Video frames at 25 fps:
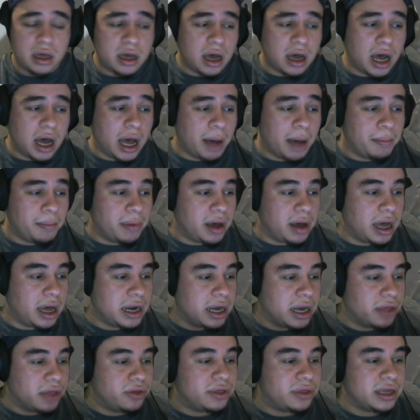
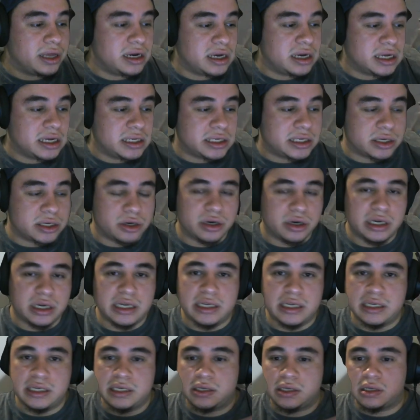Another thing to consider
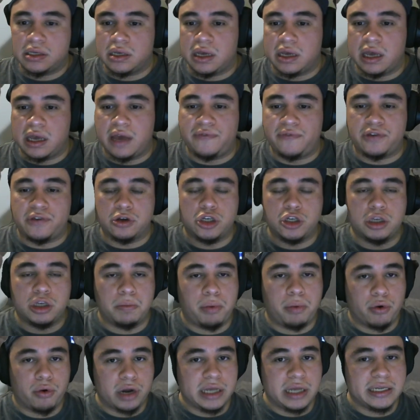is if you're
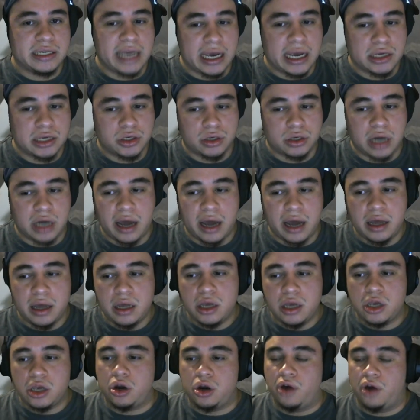supporting tanks or not.
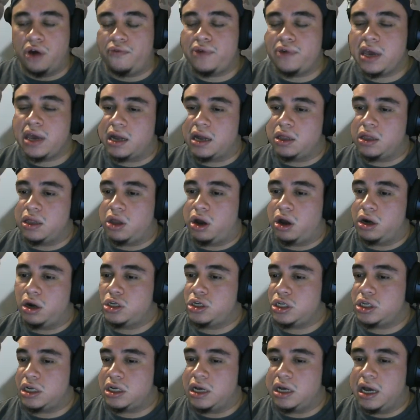If we got a
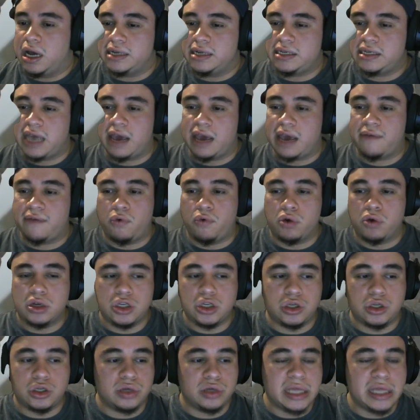large tank
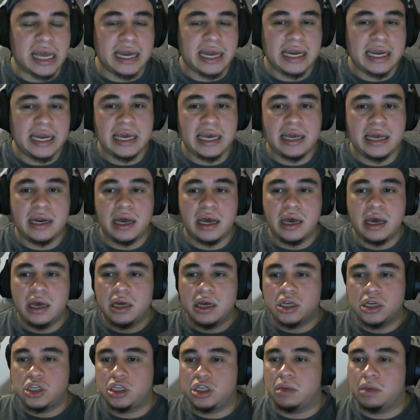force, do they need
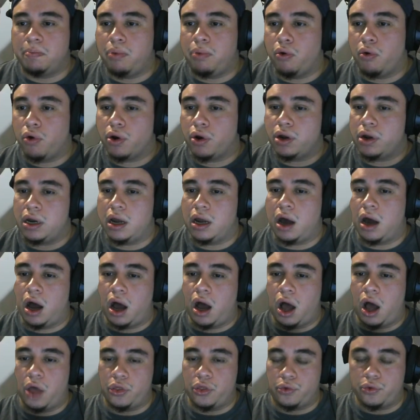support
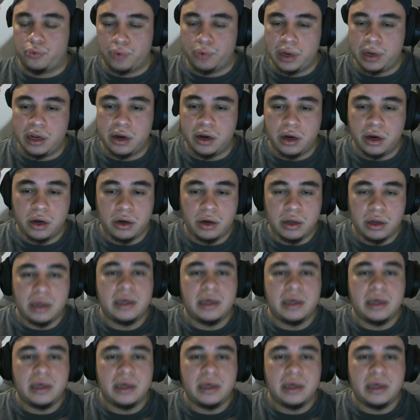on the rear?